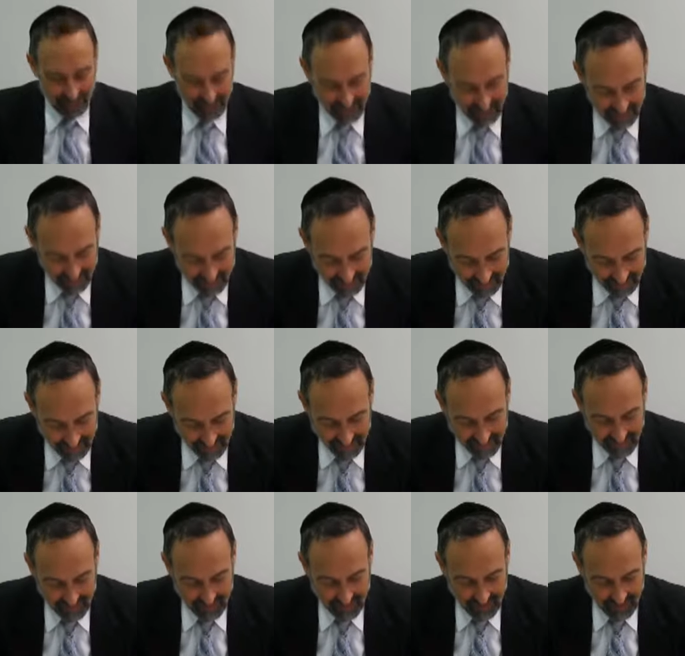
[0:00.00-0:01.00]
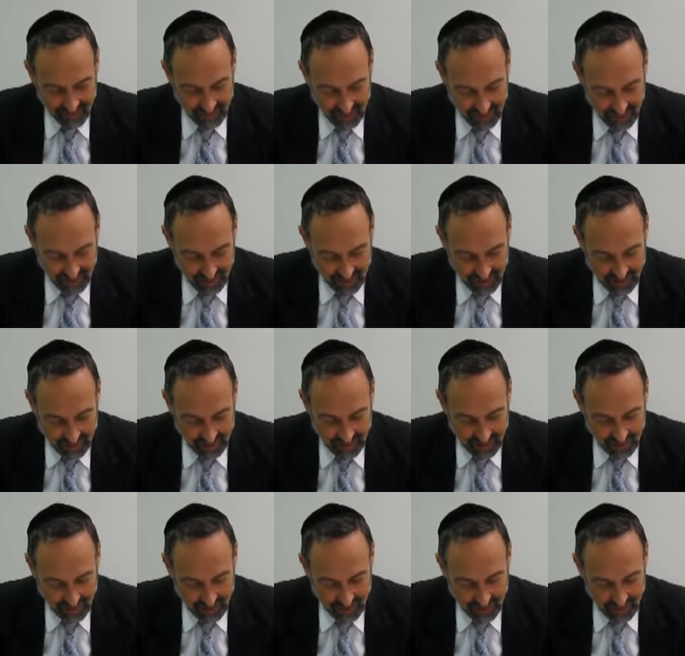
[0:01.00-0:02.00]

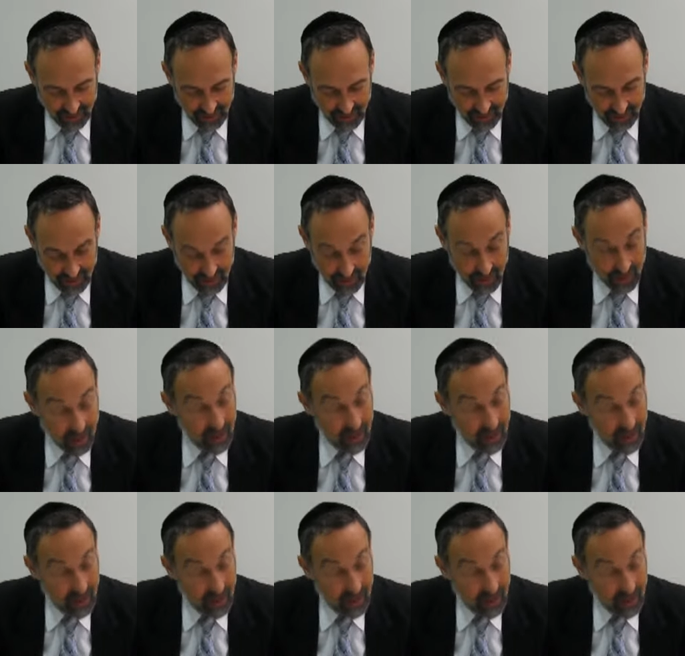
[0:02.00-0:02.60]
(silence)